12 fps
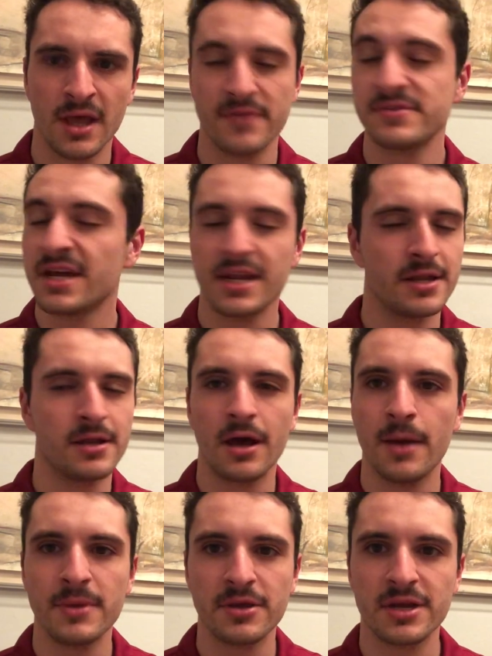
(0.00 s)
I've said it
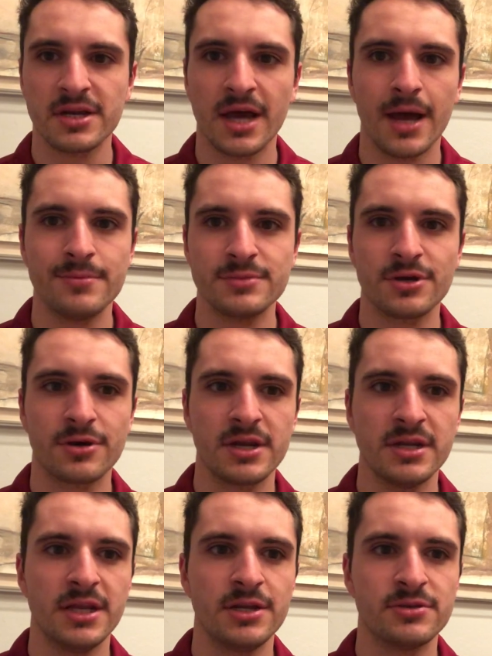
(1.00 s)
a million times, your
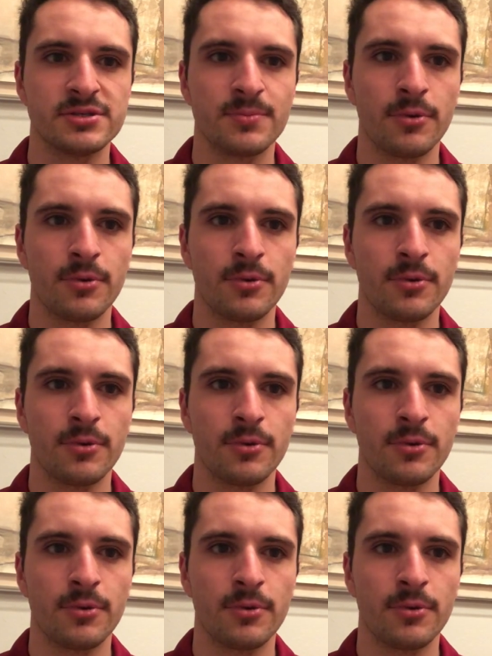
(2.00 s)
continued